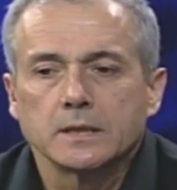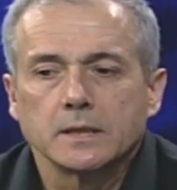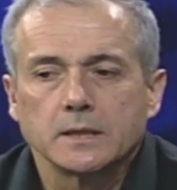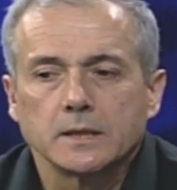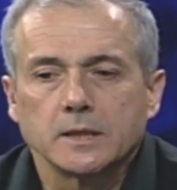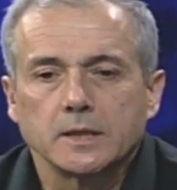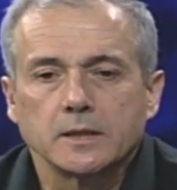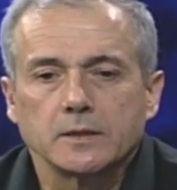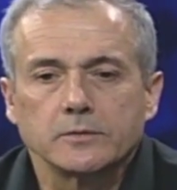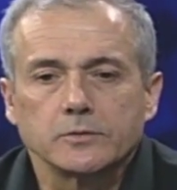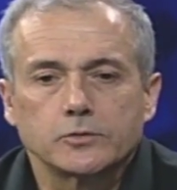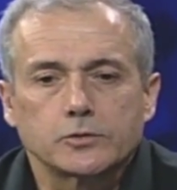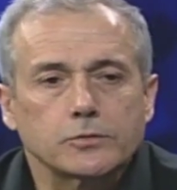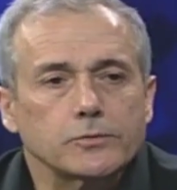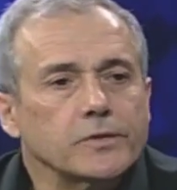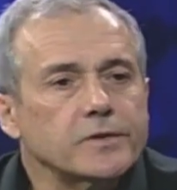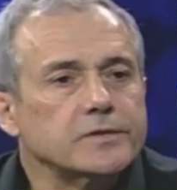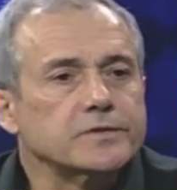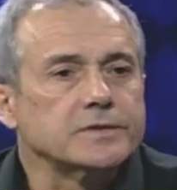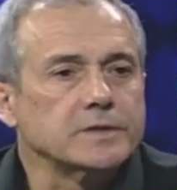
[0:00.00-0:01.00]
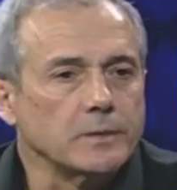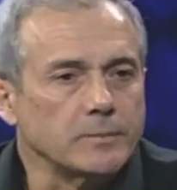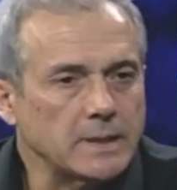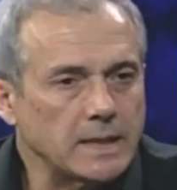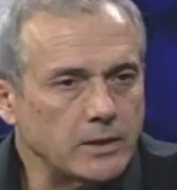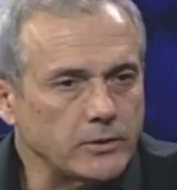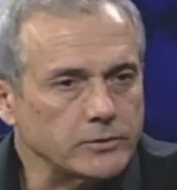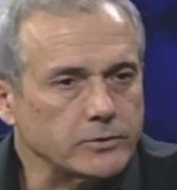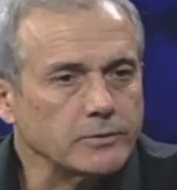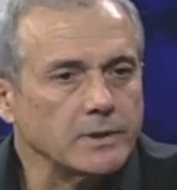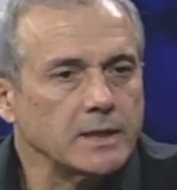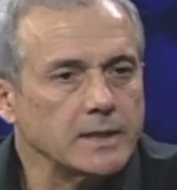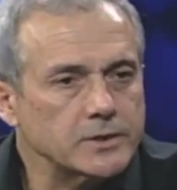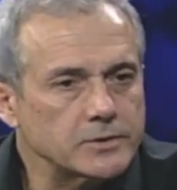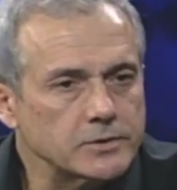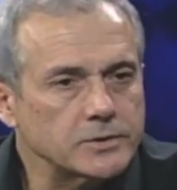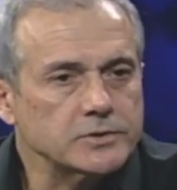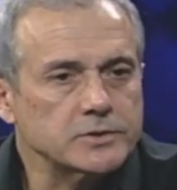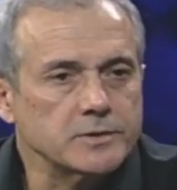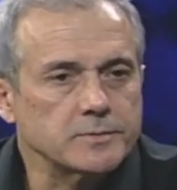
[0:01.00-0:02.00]
Uh, truths about
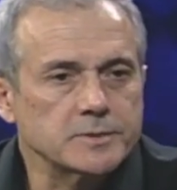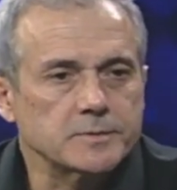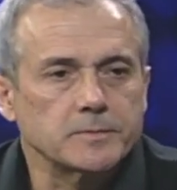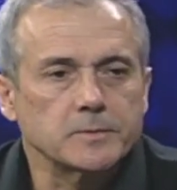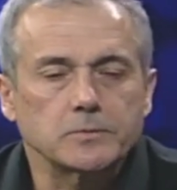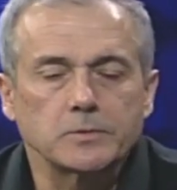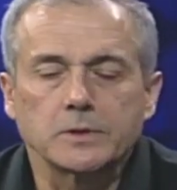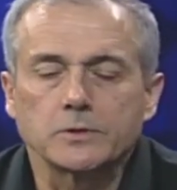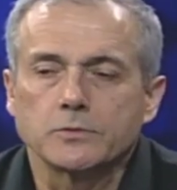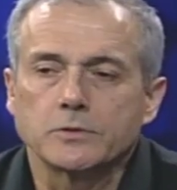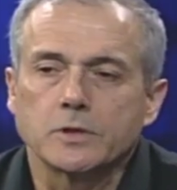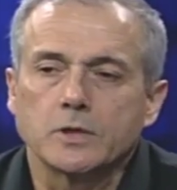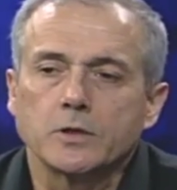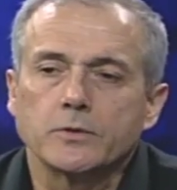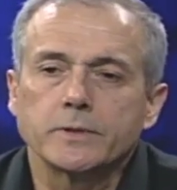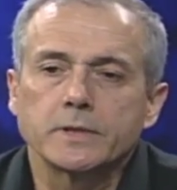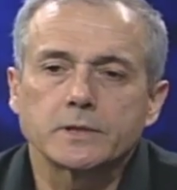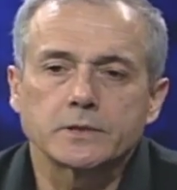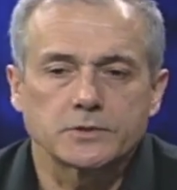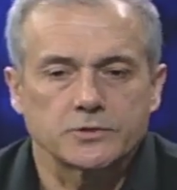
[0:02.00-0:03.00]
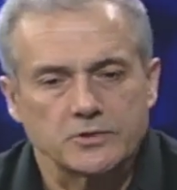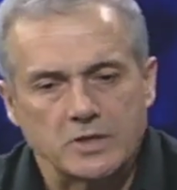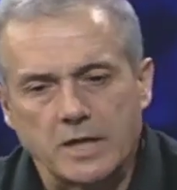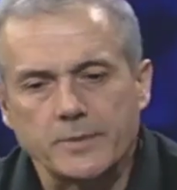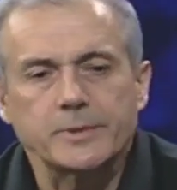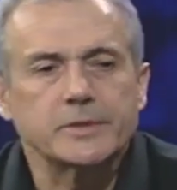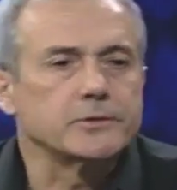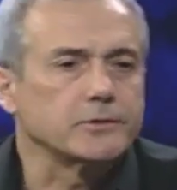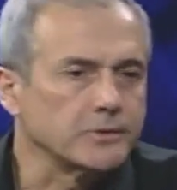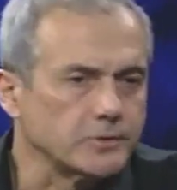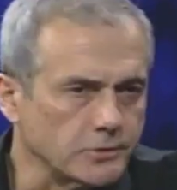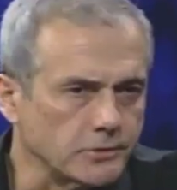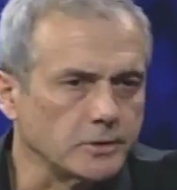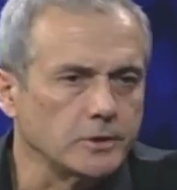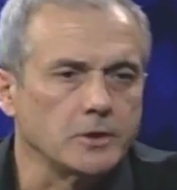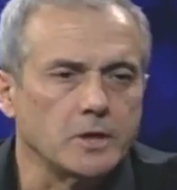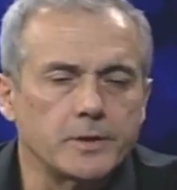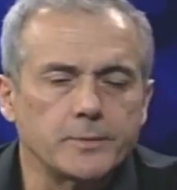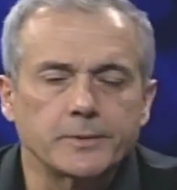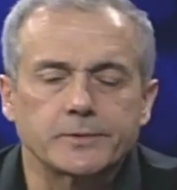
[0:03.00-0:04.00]
relationships between drawings, geometry,
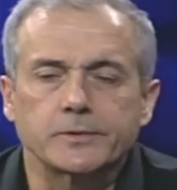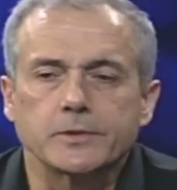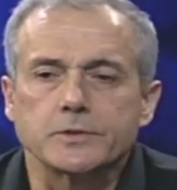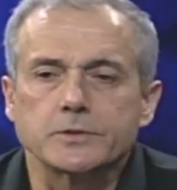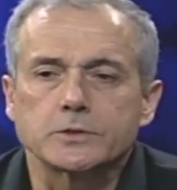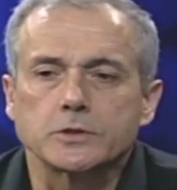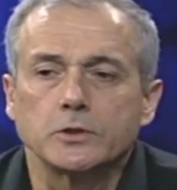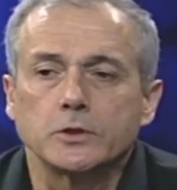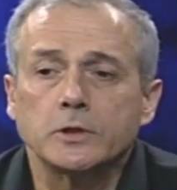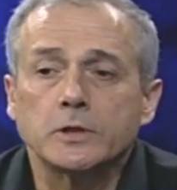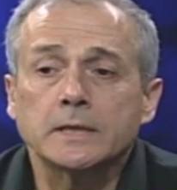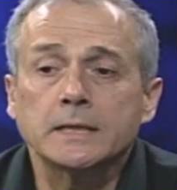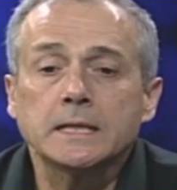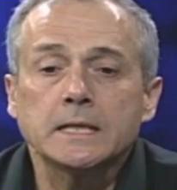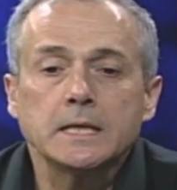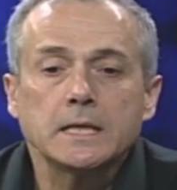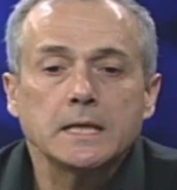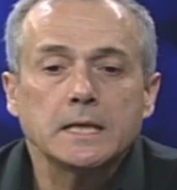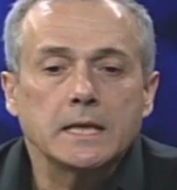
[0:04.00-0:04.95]
trigonometry, and so on,